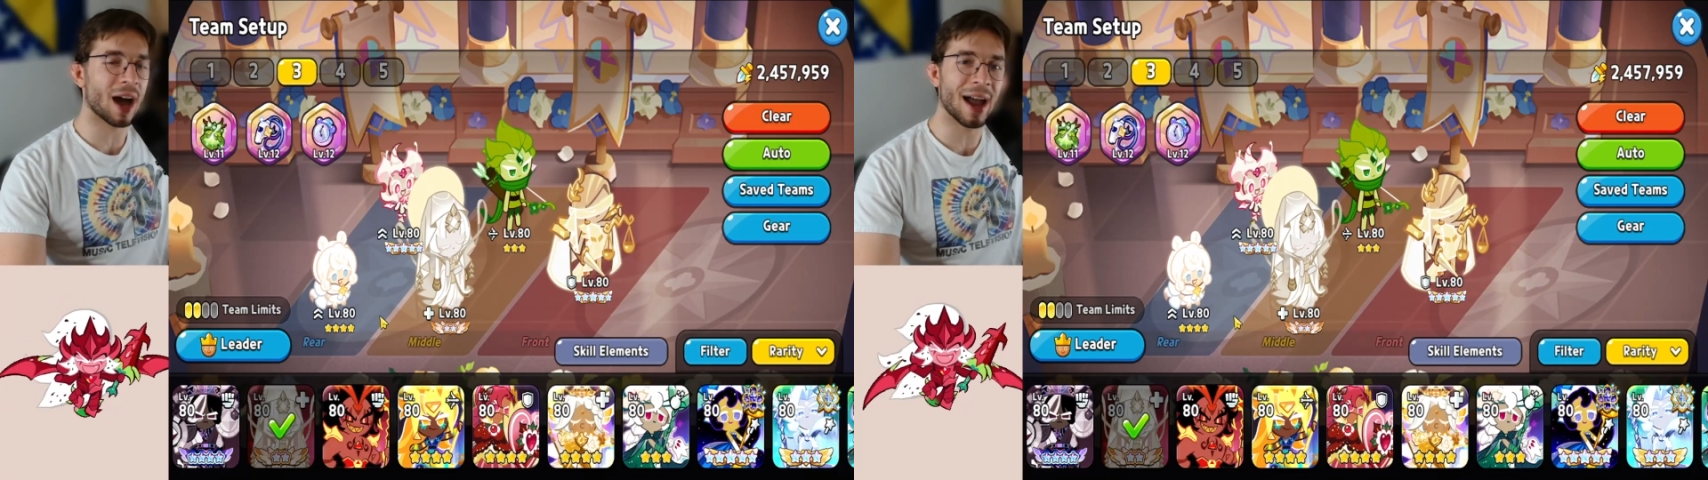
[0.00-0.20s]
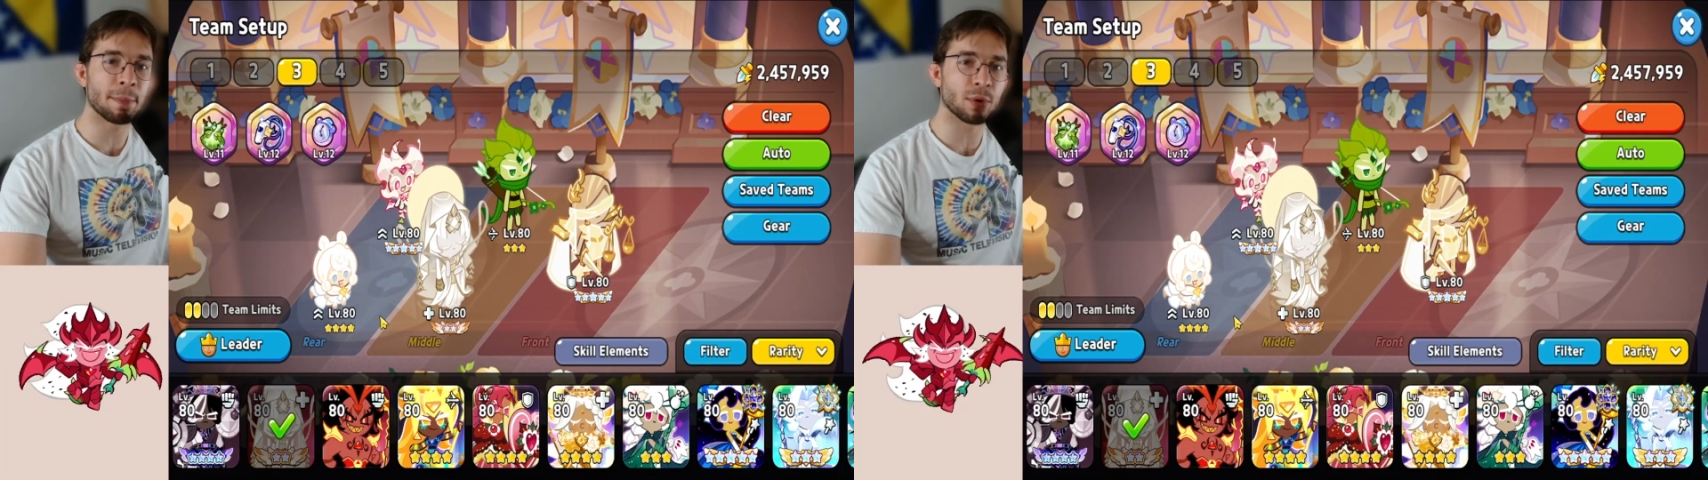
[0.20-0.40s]

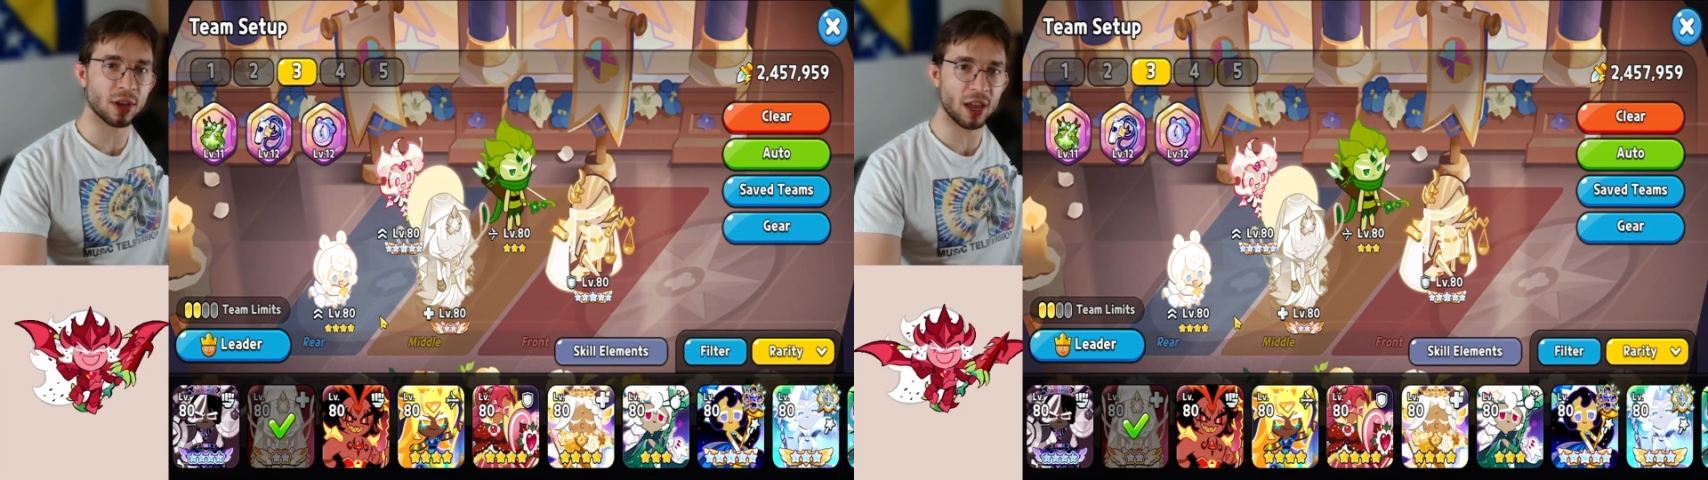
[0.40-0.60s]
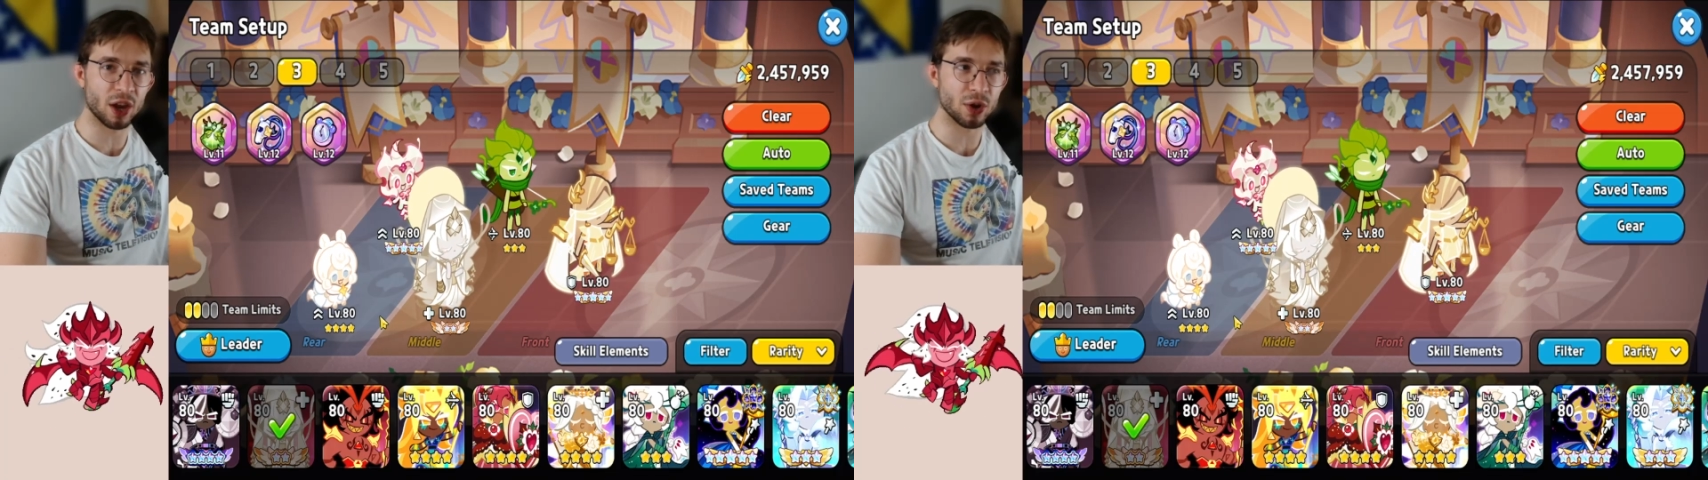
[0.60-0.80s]
hyper
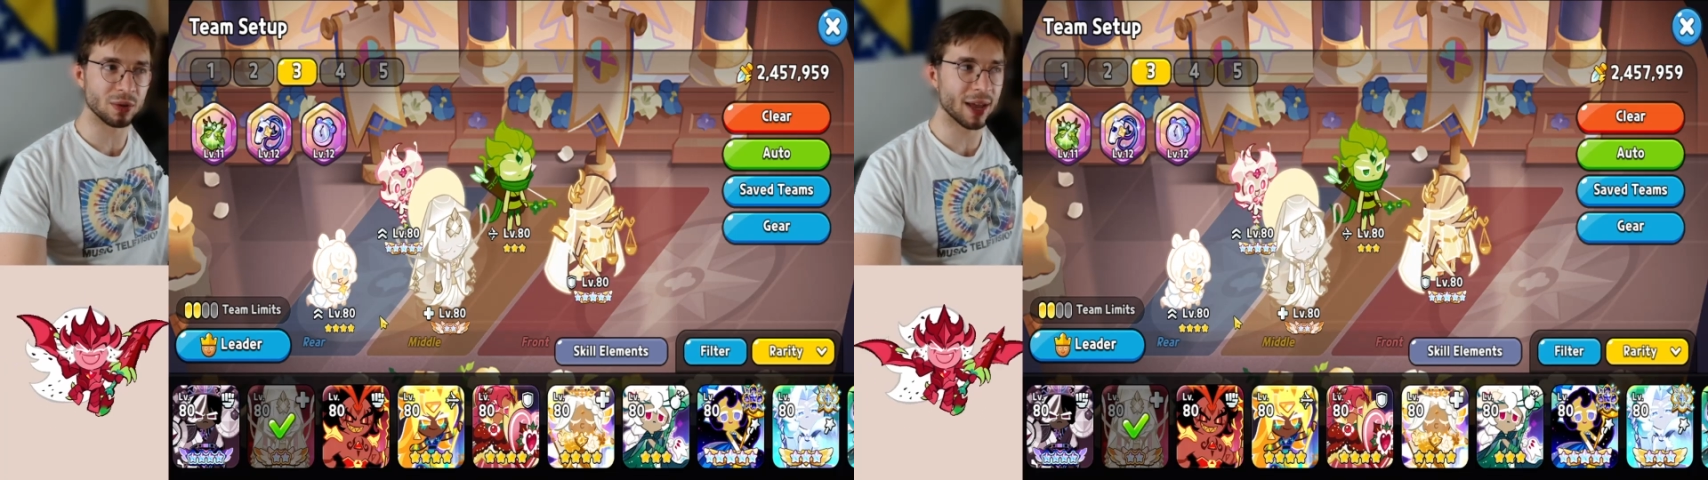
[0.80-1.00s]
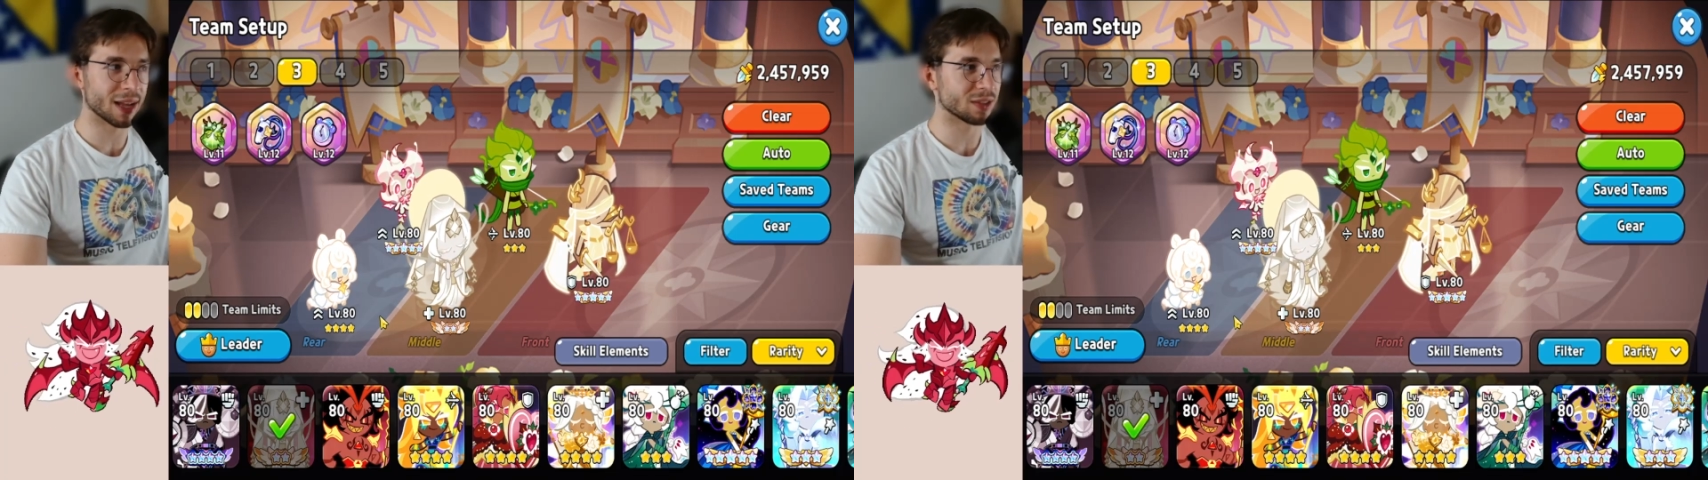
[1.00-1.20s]

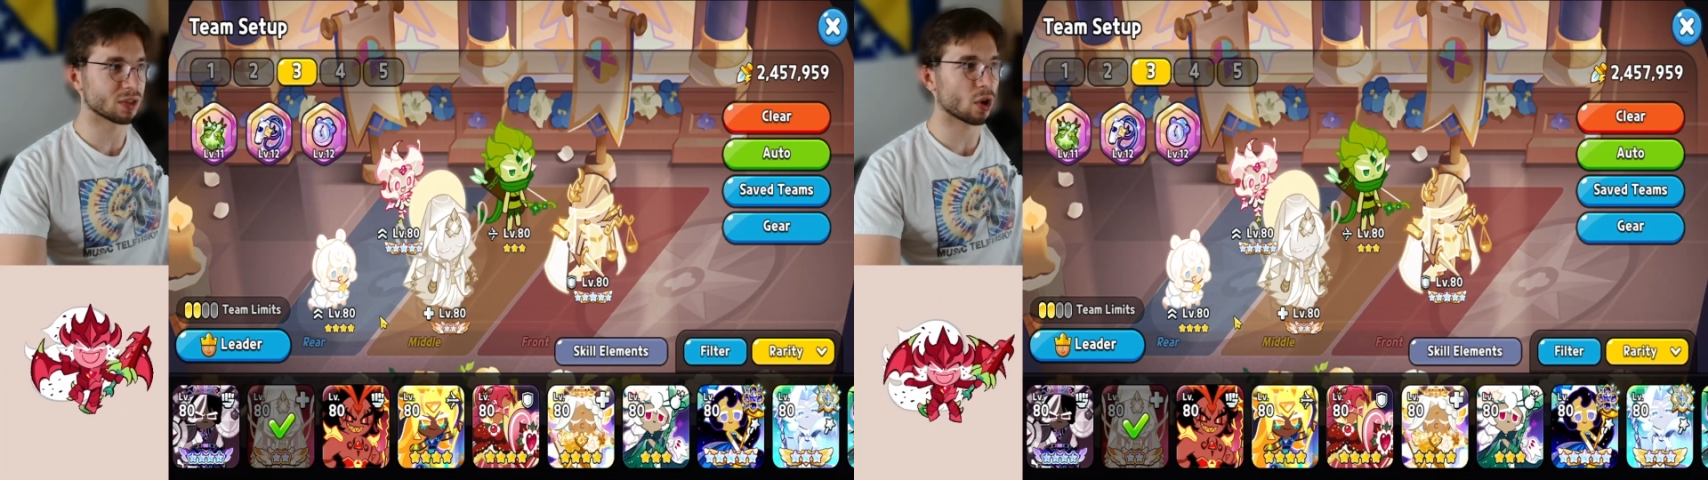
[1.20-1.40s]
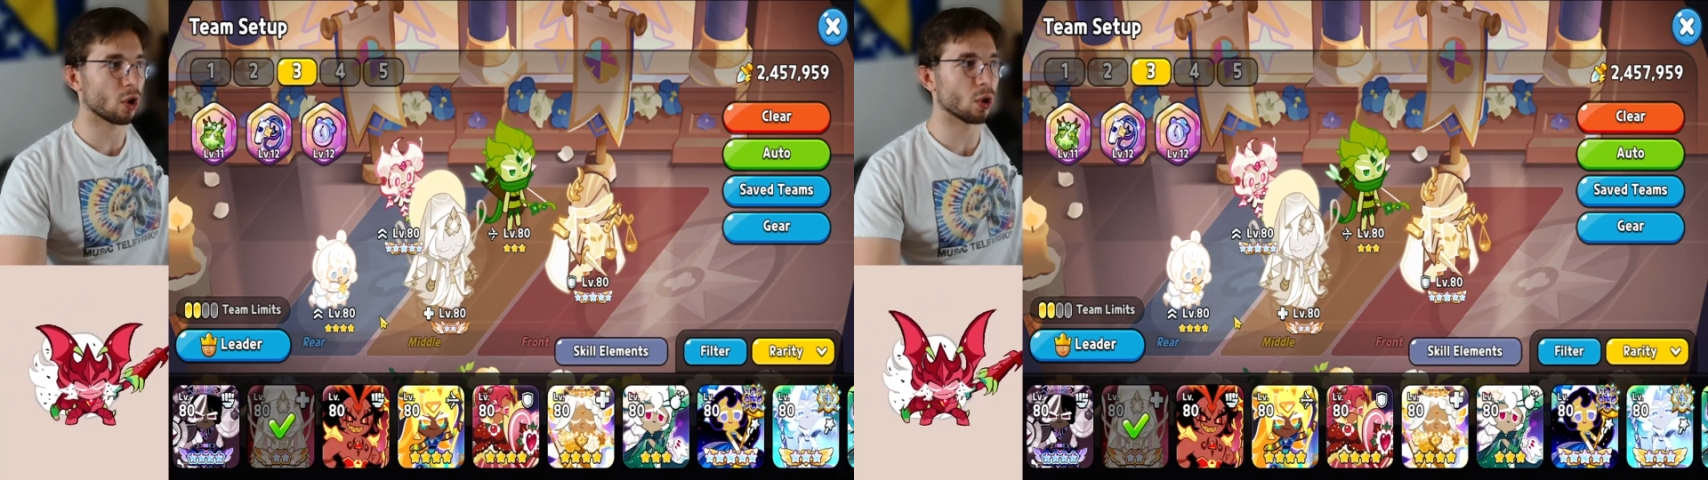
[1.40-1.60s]
carry as
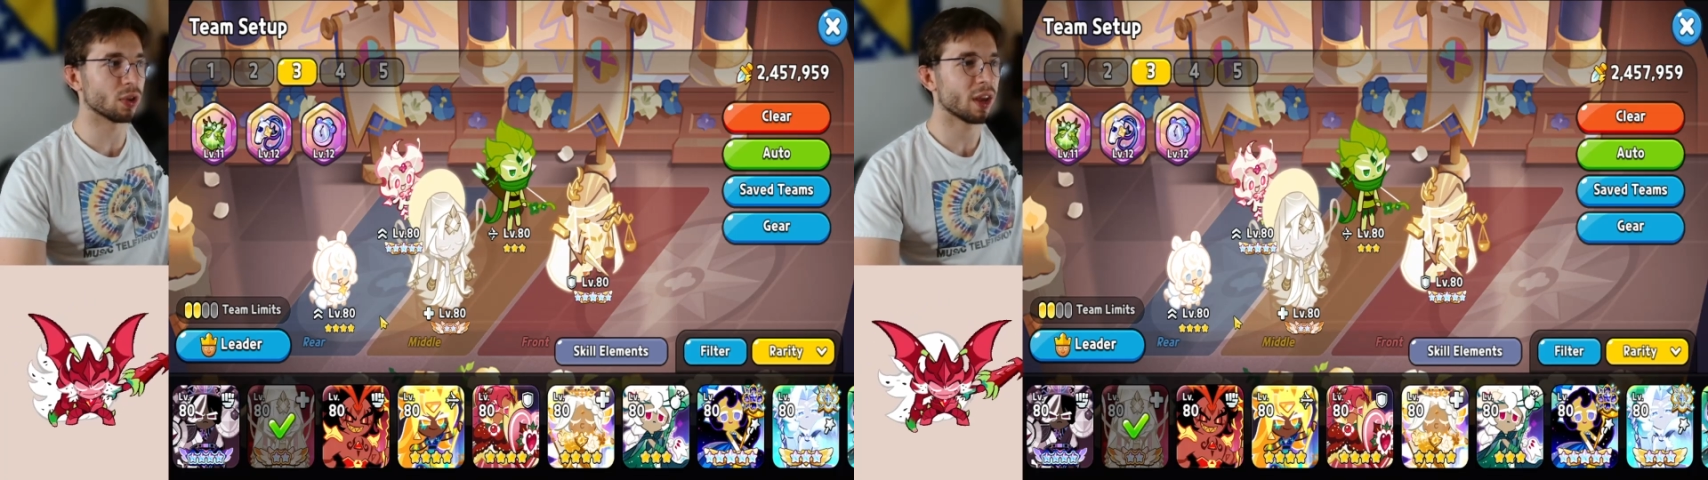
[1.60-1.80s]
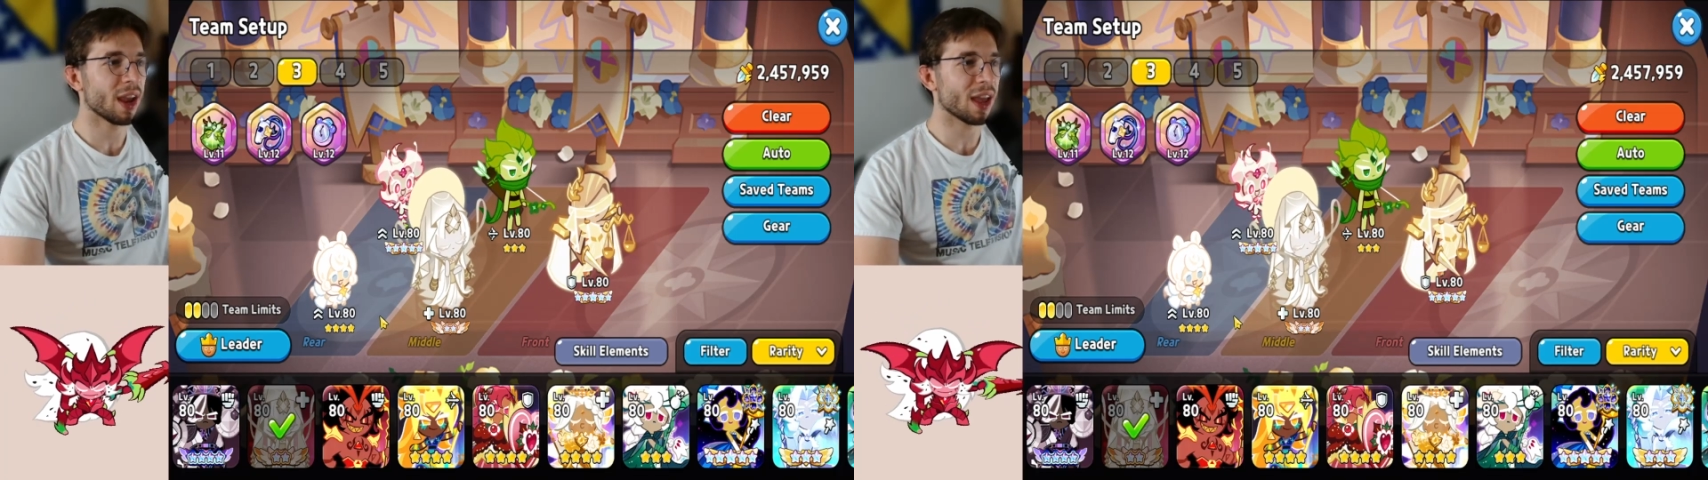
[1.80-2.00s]
it's called,